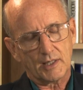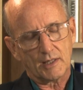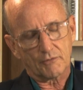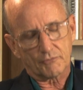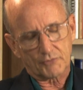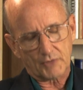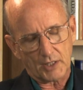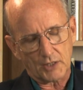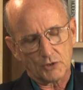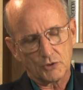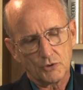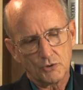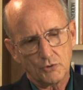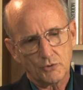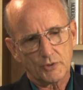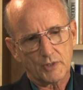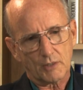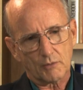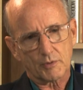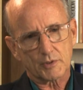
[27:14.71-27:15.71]
if they
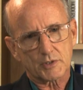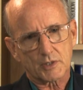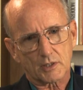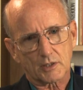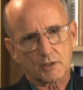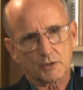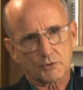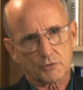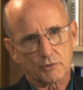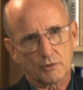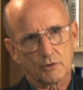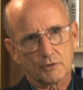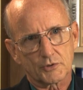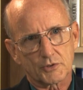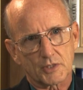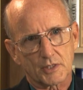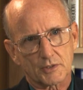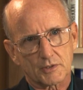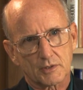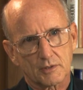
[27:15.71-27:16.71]
knew there was a control
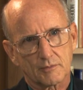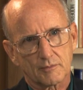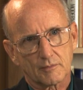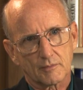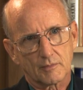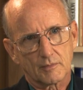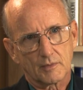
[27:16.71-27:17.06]
system,